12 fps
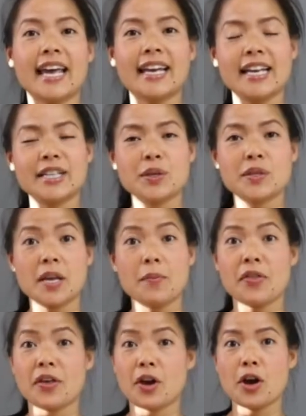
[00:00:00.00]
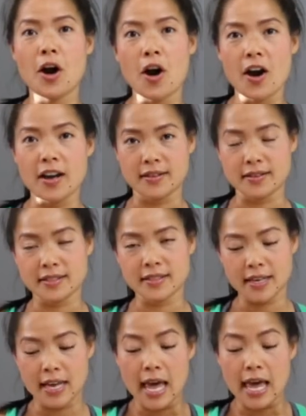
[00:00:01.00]
get into some of the
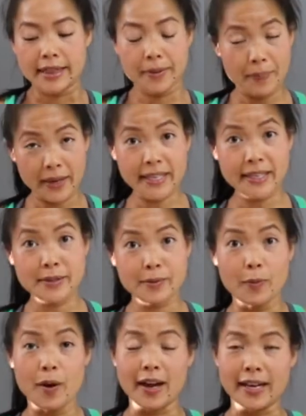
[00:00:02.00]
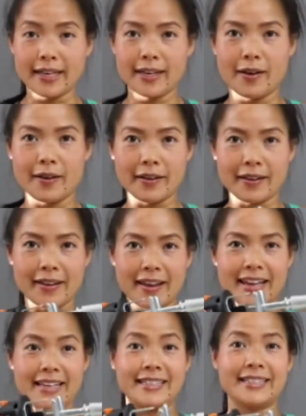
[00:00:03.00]
cons. The biggest one
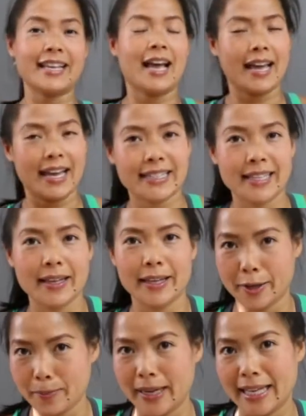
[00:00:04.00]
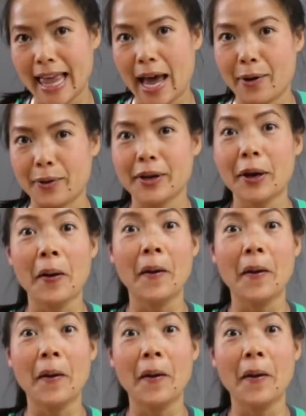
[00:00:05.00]
is it's a little bit loud.